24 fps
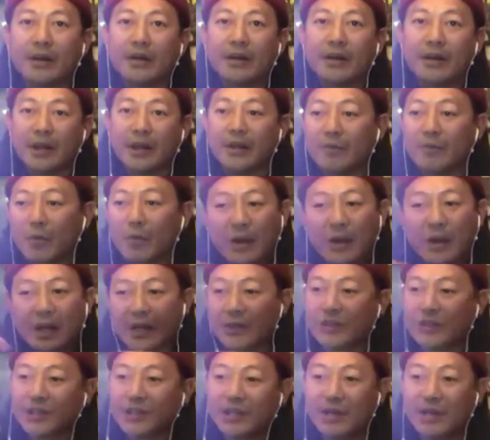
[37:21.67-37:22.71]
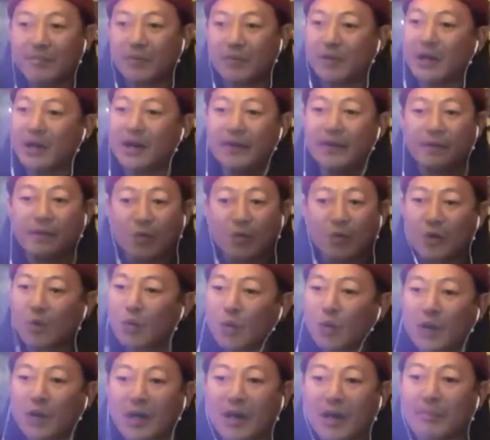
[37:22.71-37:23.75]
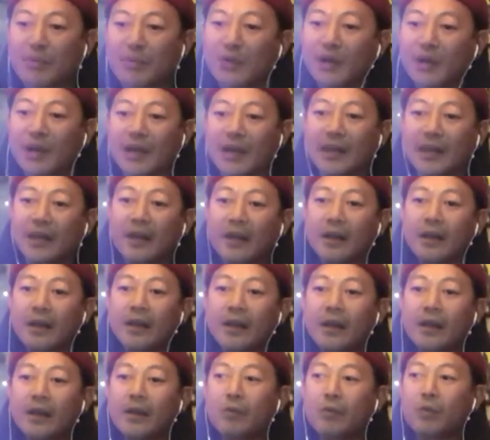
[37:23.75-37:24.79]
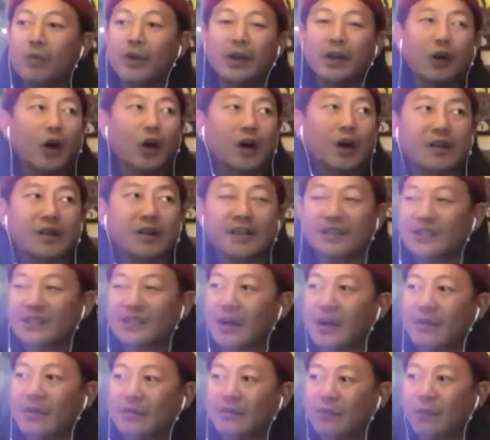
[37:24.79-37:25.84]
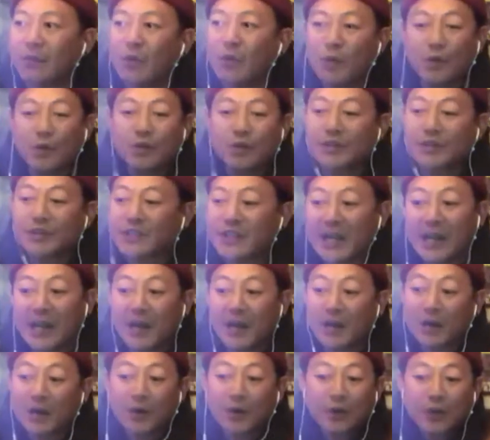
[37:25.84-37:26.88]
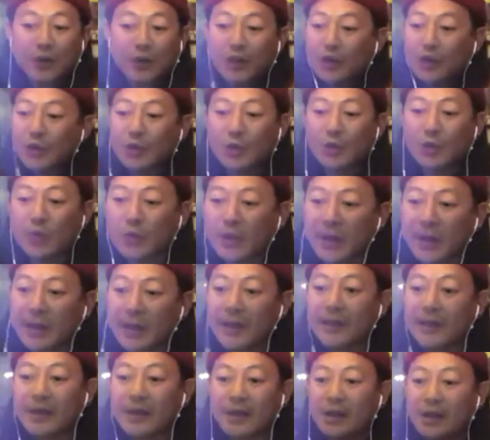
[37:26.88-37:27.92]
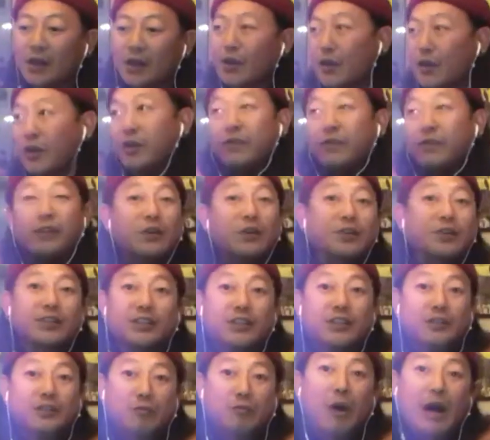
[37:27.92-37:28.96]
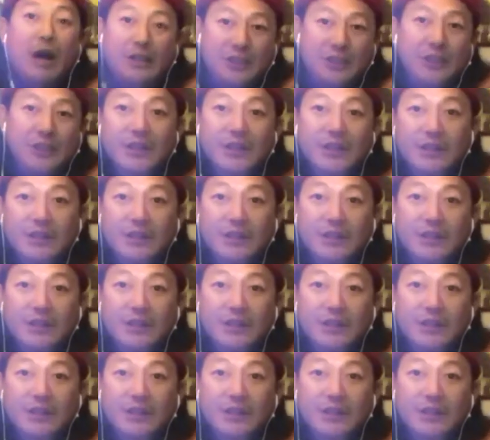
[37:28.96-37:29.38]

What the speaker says: And the more energy I put out, the more work I put in, regardless of who's there, the universe is watching.